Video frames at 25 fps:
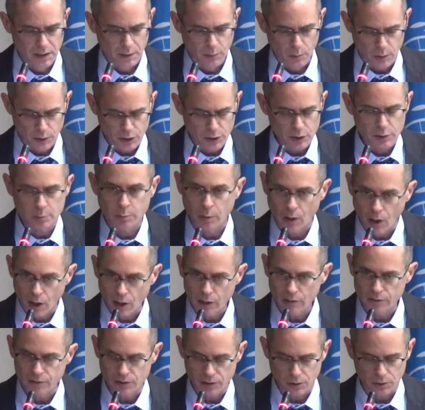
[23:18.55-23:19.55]
which is
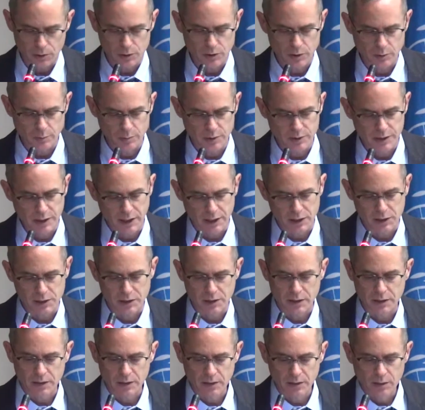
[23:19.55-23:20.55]
part of social
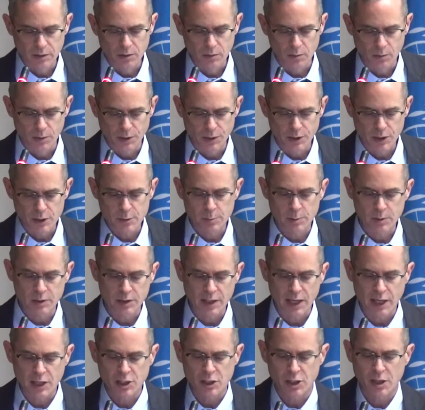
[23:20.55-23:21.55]
protection, which is
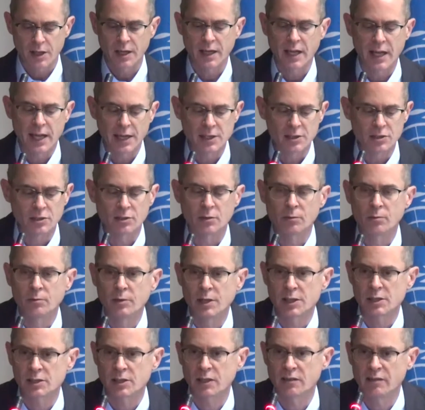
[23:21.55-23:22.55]
protection against the
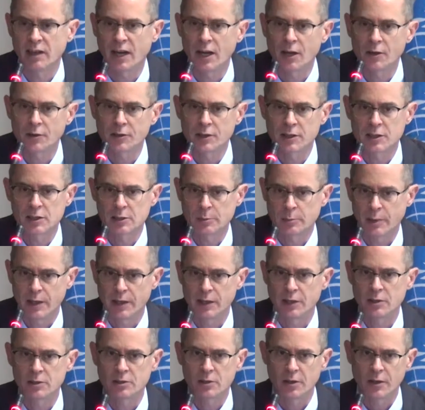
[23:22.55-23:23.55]
risk of health
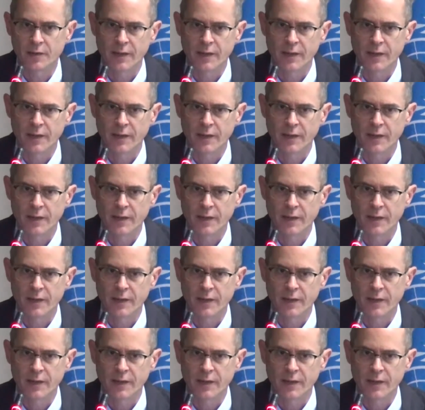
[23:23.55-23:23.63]
expenditure.